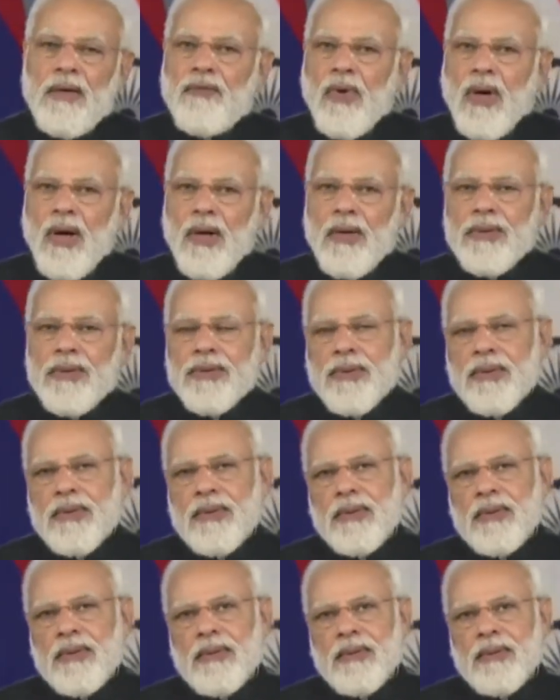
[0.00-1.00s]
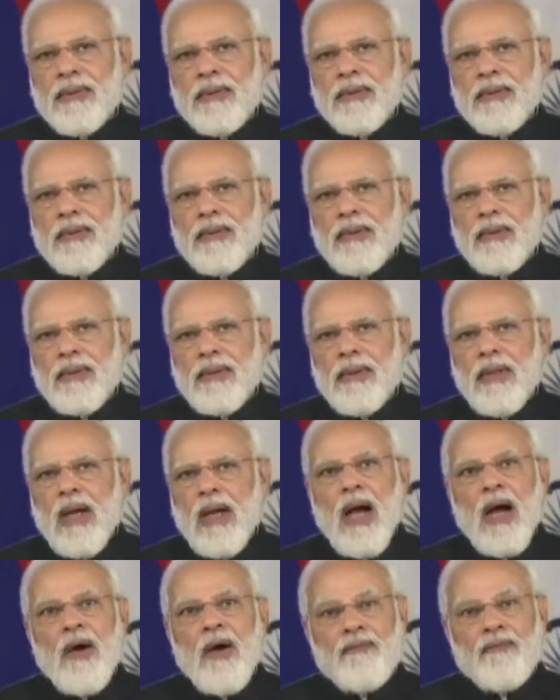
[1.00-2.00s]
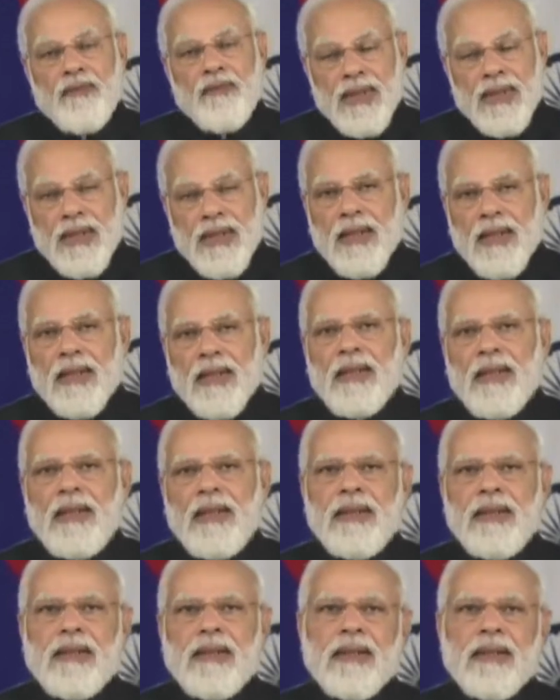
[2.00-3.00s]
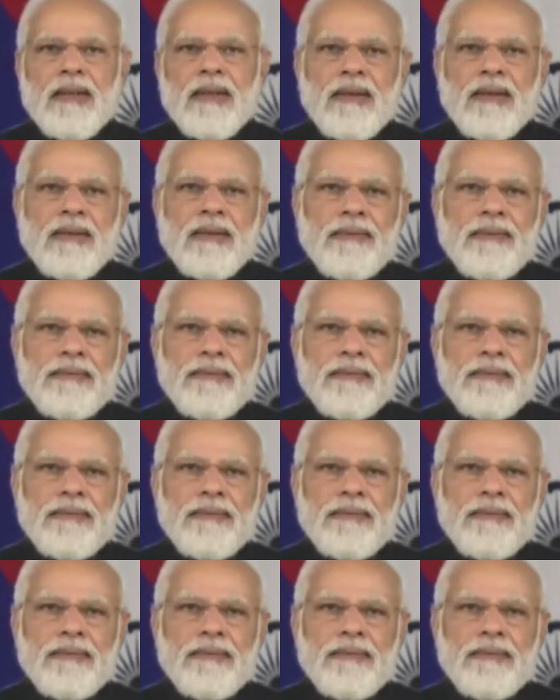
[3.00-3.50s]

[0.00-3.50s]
He was a visionary leader